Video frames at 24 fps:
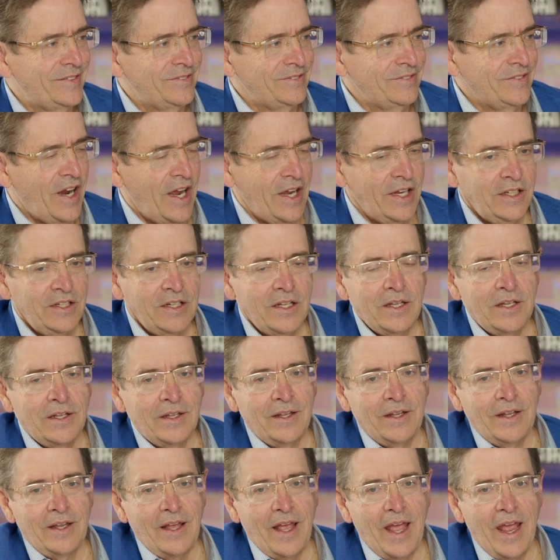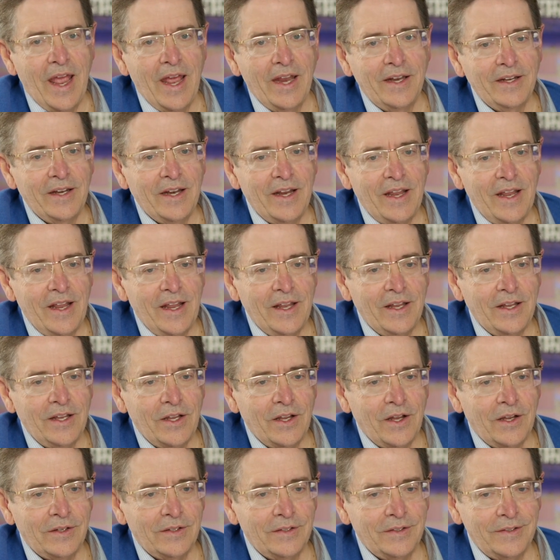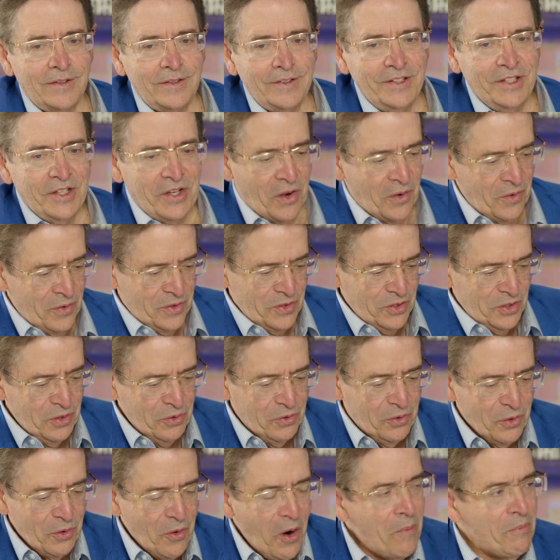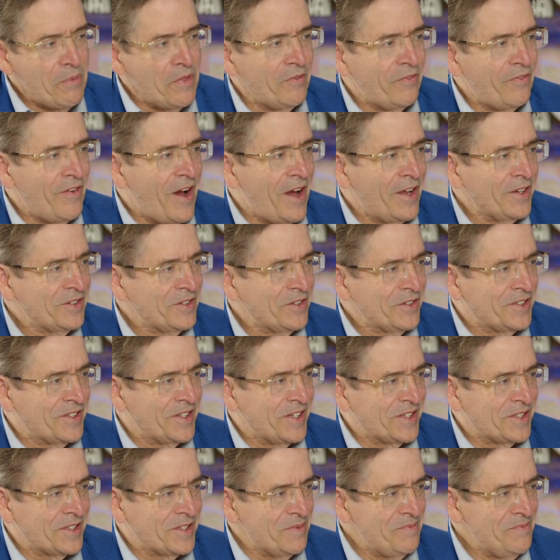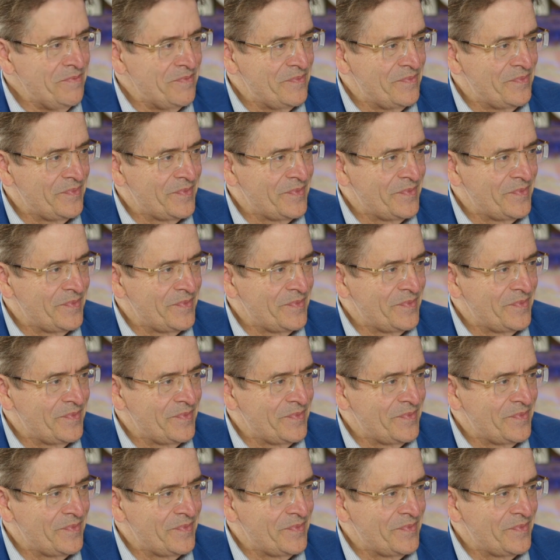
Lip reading: right, and you grew up in the foster system,